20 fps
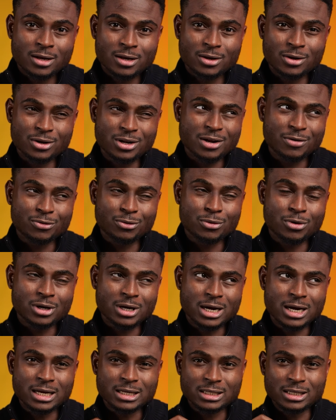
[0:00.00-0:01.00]
Not everyone
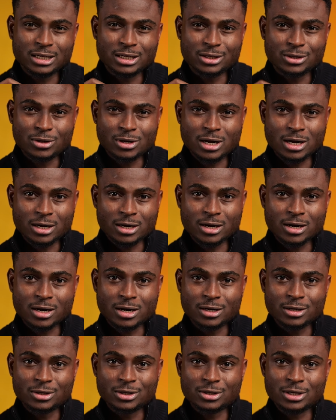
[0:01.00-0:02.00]
has a dollar
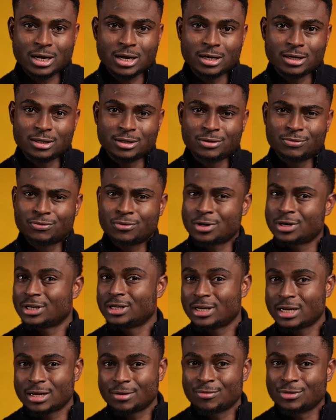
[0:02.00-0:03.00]
card and
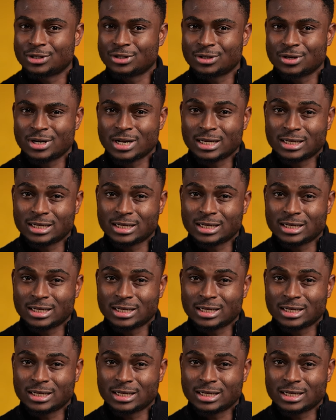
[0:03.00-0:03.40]
funding them is not